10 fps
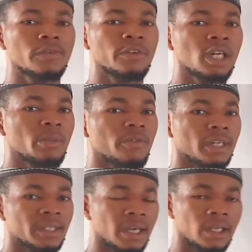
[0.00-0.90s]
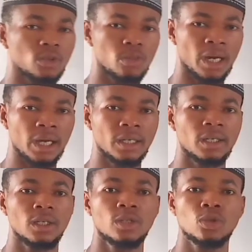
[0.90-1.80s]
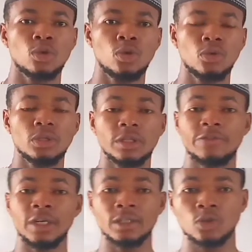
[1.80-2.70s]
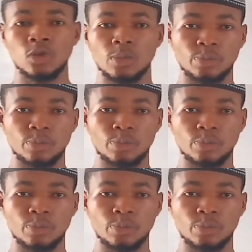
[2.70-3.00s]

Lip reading: the verb fatahtuma to refer to